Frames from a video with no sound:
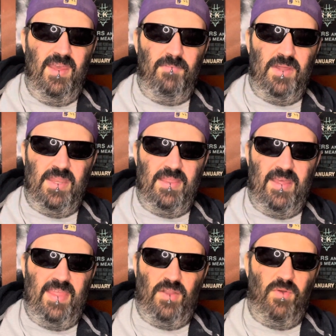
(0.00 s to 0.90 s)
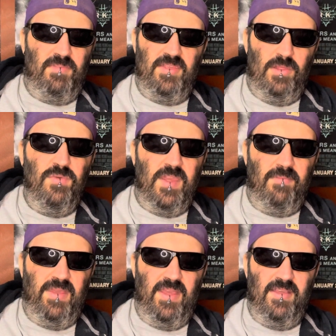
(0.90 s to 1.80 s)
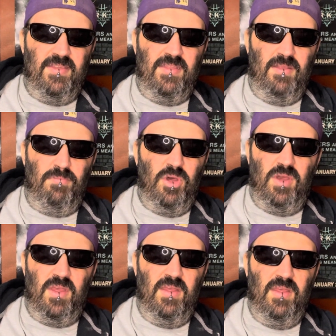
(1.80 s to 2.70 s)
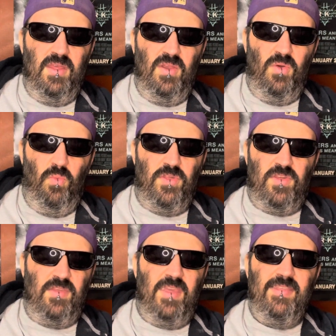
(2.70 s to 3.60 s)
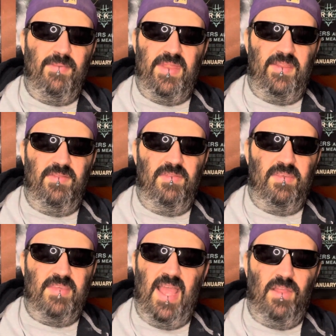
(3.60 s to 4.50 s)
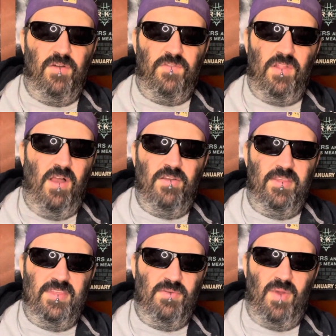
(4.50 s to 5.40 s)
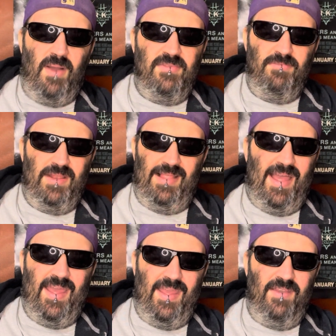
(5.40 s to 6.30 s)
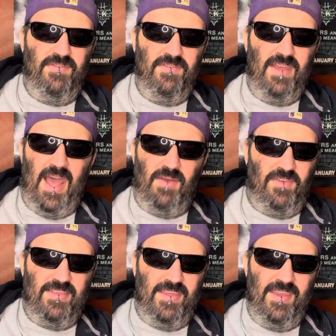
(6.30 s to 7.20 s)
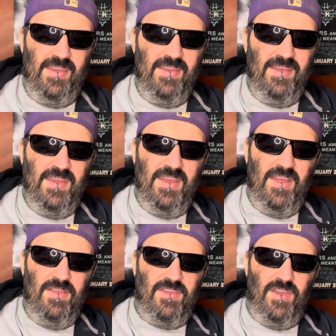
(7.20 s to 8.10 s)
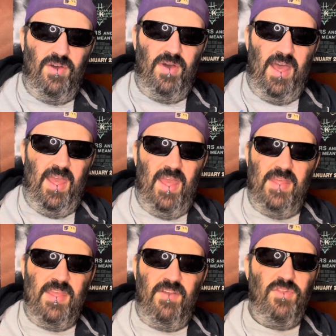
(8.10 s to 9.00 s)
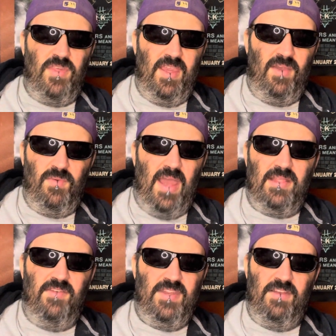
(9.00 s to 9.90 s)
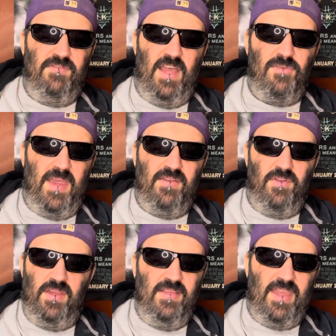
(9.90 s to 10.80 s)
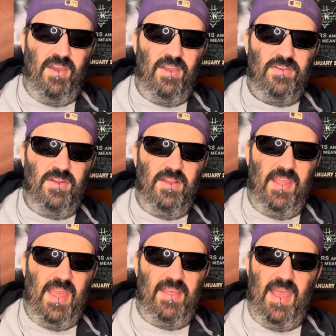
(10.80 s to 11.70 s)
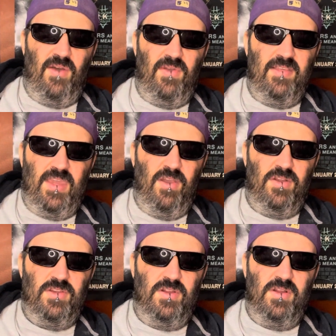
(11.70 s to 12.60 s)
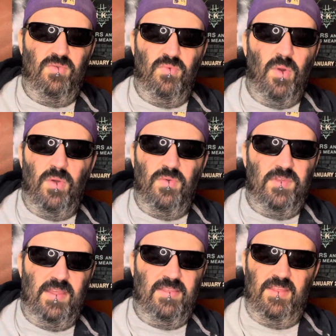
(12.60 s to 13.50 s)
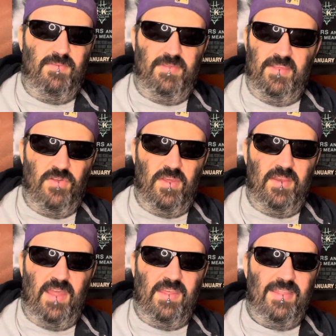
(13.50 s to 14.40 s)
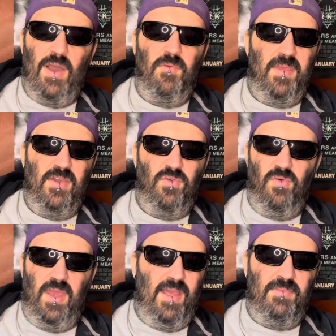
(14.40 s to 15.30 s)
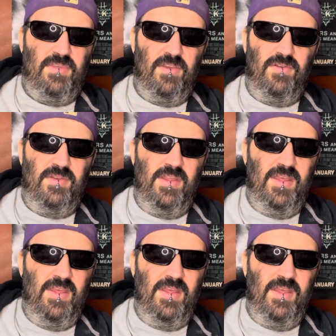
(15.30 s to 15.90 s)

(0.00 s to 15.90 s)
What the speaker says: But that grip is losing because the book, which, because they've been in the silo for longer than Tim Robbins has been alive, obviously. So eventually I'd love to get a flashback for his character and like how his character rose into this position. I think that would be a great episode